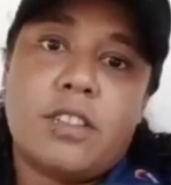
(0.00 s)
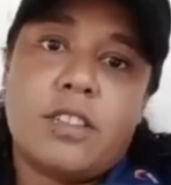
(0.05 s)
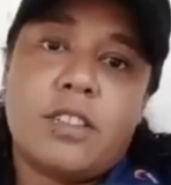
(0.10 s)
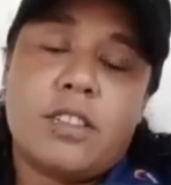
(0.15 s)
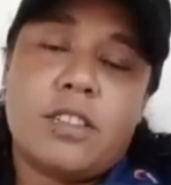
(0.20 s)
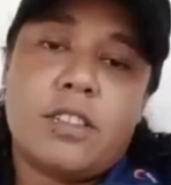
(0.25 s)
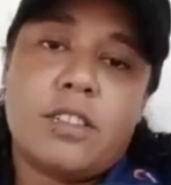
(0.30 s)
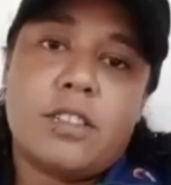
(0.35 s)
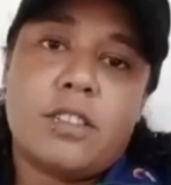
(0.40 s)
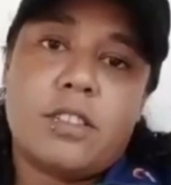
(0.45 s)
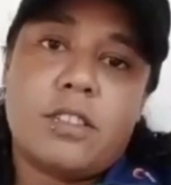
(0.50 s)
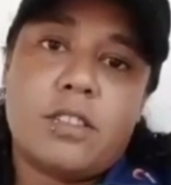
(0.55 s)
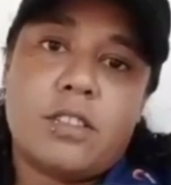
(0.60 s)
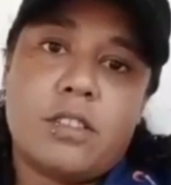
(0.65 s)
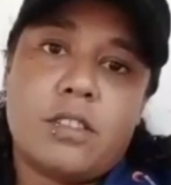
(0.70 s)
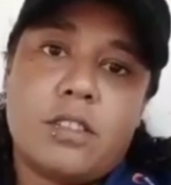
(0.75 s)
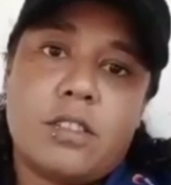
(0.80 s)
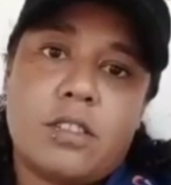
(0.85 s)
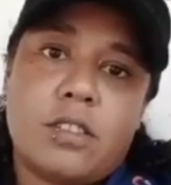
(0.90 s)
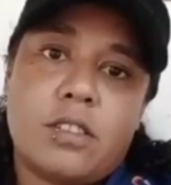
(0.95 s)

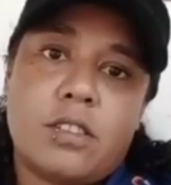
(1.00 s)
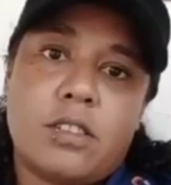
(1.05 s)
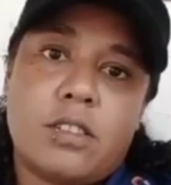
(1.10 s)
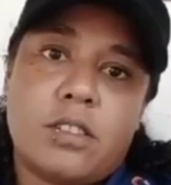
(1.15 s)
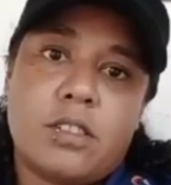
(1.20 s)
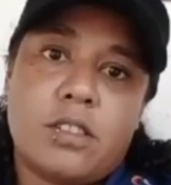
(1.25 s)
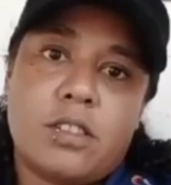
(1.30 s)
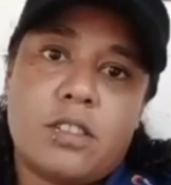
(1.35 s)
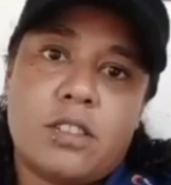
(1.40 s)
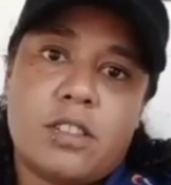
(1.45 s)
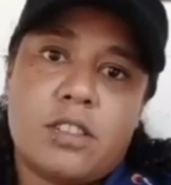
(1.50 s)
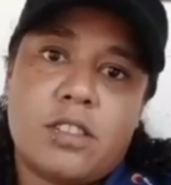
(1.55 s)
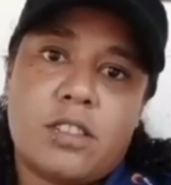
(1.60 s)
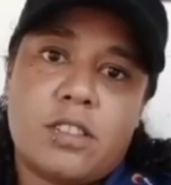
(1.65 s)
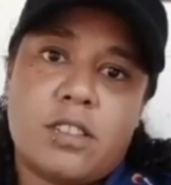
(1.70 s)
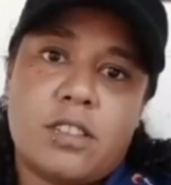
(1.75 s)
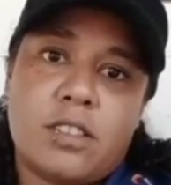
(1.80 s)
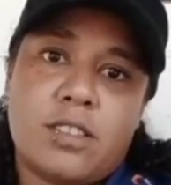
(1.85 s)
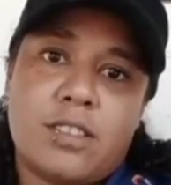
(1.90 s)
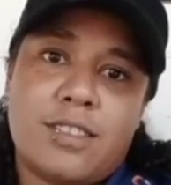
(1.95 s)

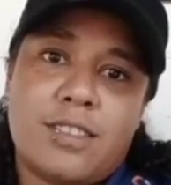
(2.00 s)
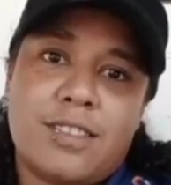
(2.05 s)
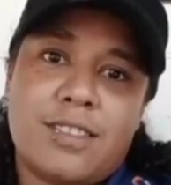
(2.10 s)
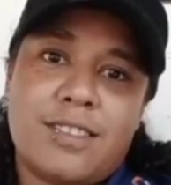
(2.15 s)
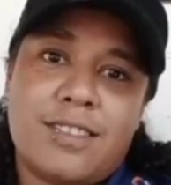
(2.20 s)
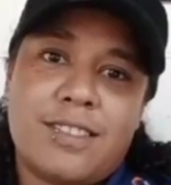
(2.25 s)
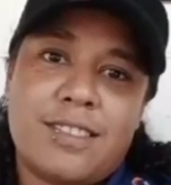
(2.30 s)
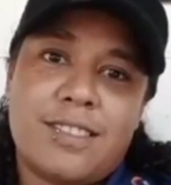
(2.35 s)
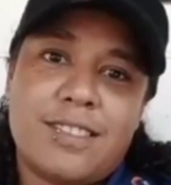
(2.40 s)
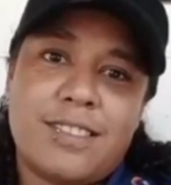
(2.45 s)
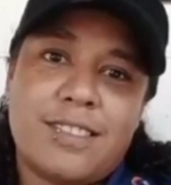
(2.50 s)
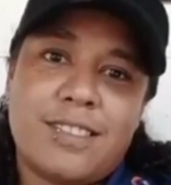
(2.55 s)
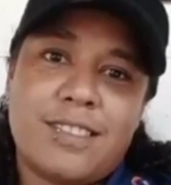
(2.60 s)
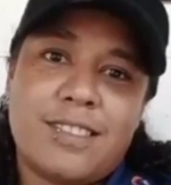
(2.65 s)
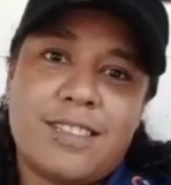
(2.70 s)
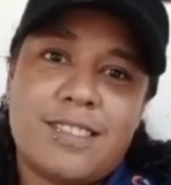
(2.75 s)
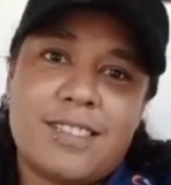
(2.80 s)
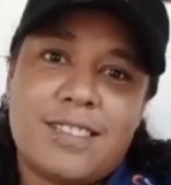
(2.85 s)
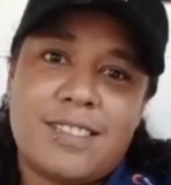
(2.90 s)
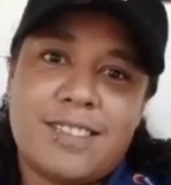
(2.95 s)

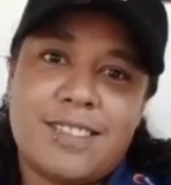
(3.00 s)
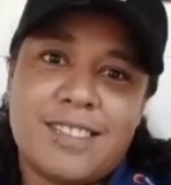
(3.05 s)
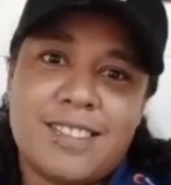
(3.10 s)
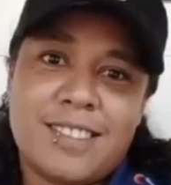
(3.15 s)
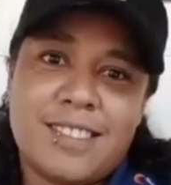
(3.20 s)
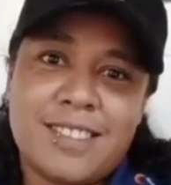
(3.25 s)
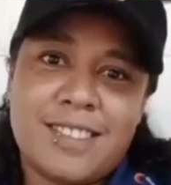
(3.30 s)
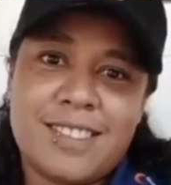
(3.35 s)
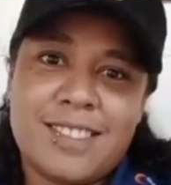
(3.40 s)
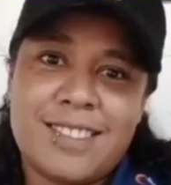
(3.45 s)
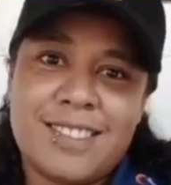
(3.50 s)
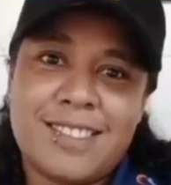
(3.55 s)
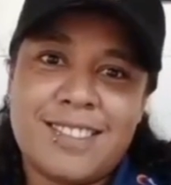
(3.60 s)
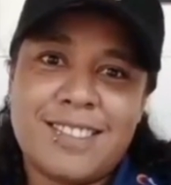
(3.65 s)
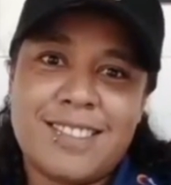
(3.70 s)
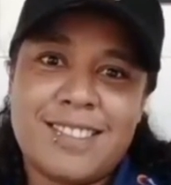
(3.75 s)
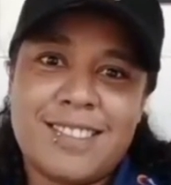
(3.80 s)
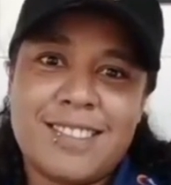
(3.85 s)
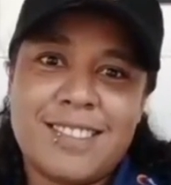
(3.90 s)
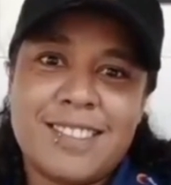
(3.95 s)

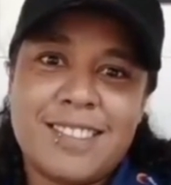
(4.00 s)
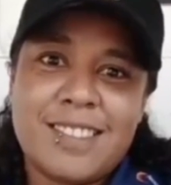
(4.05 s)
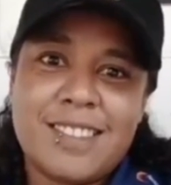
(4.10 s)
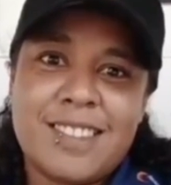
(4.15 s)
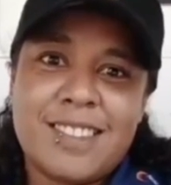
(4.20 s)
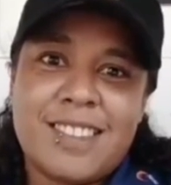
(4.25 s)
The person shown says nothing.